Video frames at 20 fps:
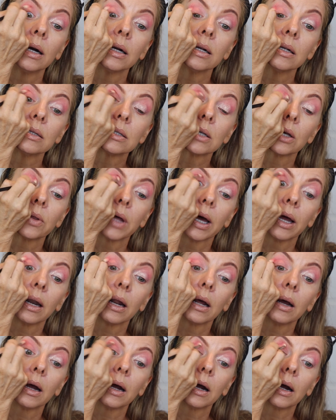so that
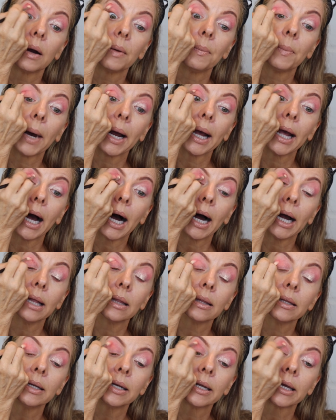my
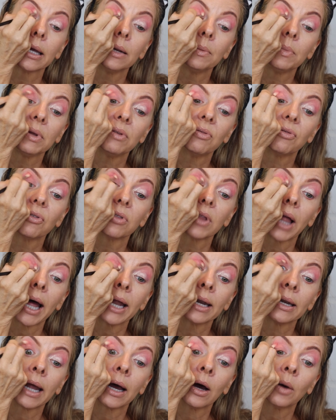eyelid can be
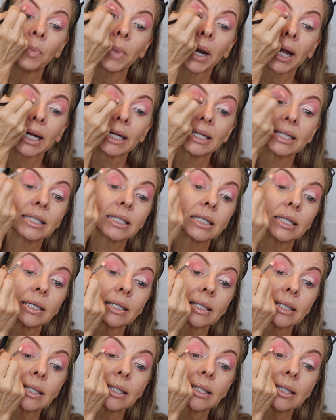flattened out, but I can still
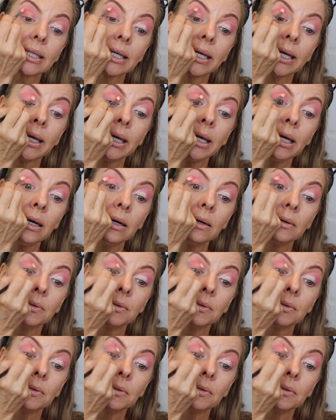see.